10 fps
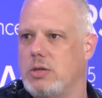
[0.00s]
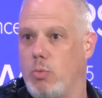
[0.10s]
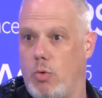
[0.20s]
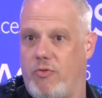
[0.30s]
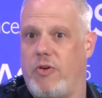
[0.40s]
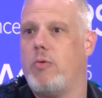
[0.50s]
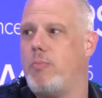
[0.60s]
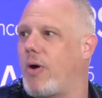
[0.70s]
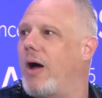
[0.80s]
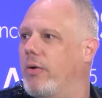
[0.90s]
and we're very
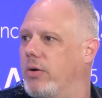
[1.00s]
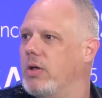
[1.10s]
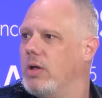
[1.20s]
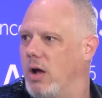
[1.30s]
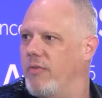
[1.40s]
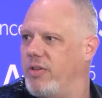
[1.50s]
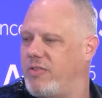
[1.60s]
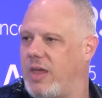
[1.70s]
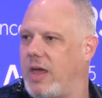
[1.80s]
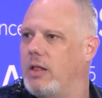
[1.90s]
proud of the
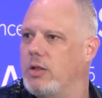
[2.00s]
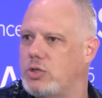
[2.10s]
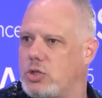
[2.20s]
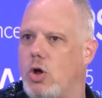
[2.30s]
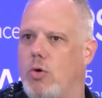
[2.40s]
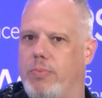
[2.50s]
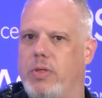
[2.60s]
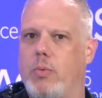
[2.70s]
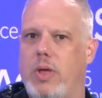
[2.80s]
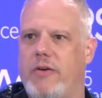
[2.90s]
scale and scope
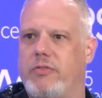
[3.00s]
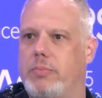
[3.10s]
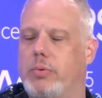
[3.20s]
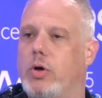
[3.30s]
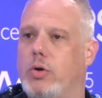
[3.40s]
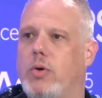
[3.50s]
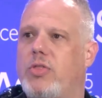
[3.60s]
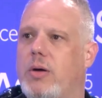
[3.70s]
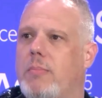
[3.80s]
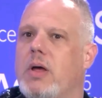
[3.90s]
that we have deployed with
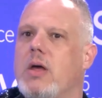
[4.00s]
them.